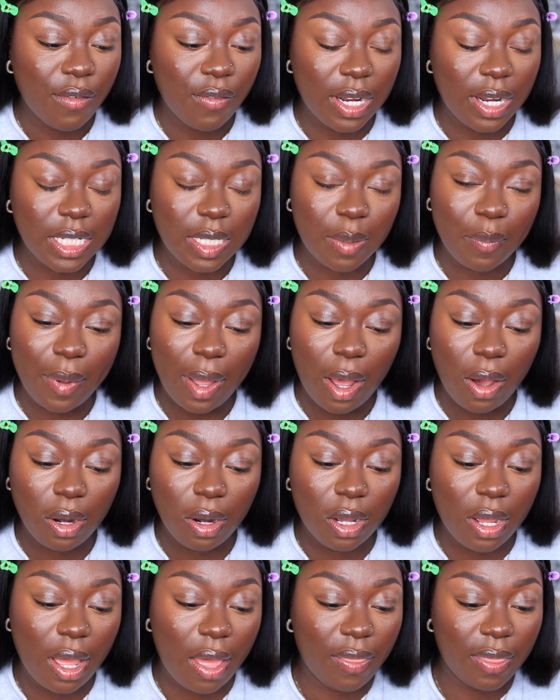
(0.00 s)
Finishing
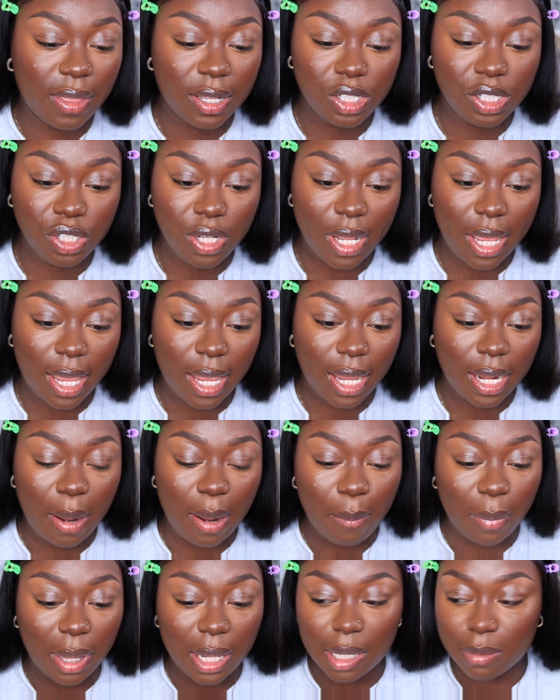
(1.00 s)
Powder in the shade
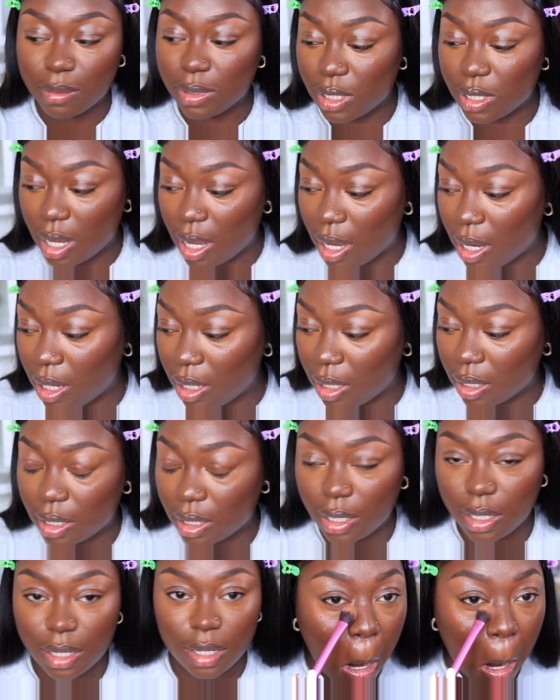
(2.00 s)
Medium Dark.
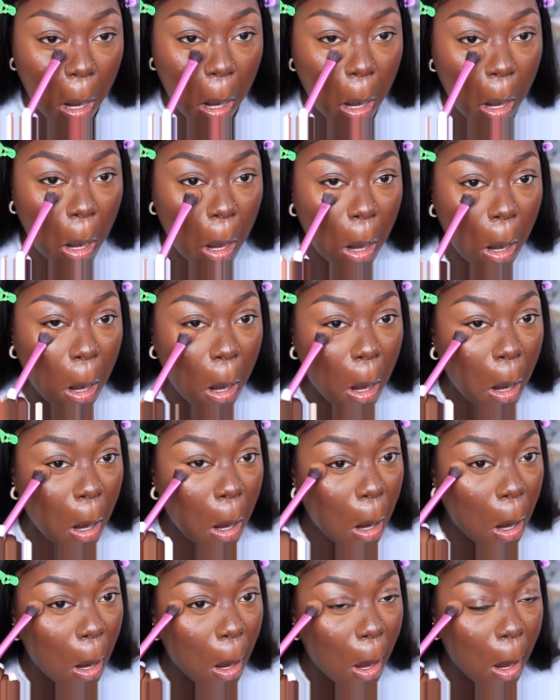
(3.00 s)
And I'm just gonna use that
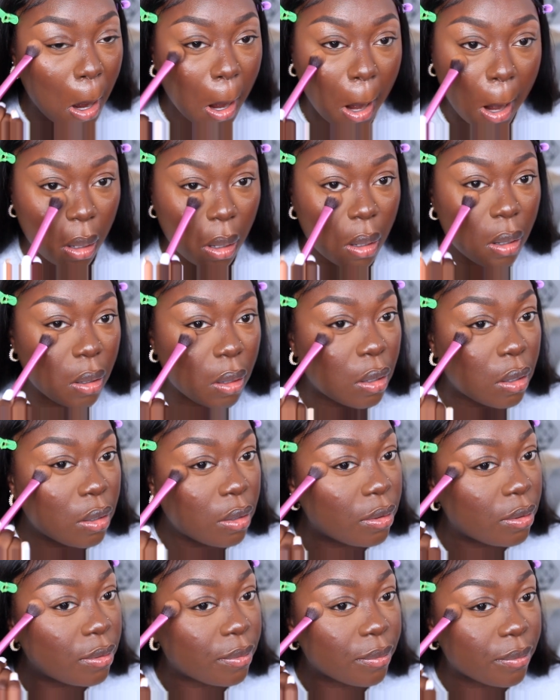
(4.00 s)
to lightly
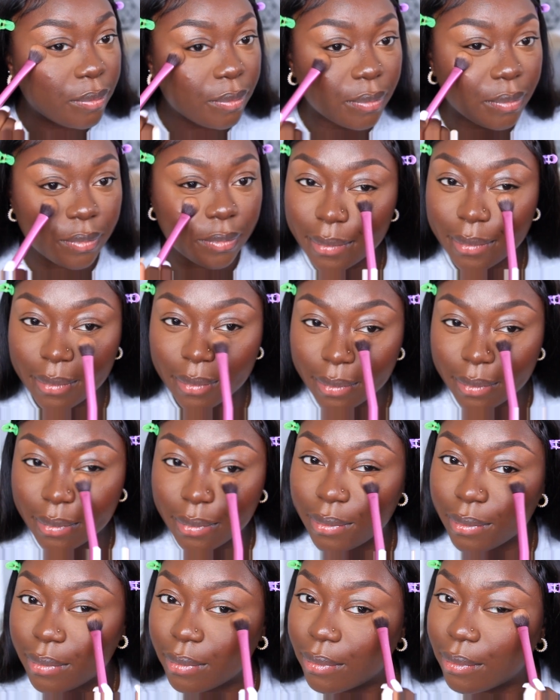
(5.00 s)
set my
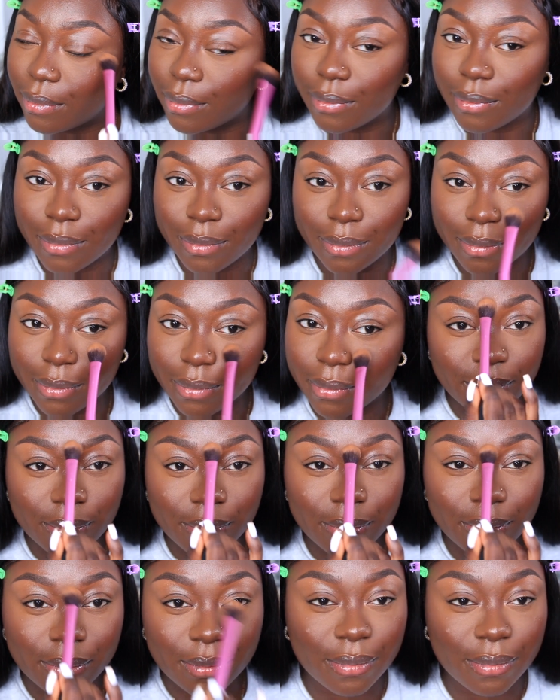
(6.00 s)
highlighted areas.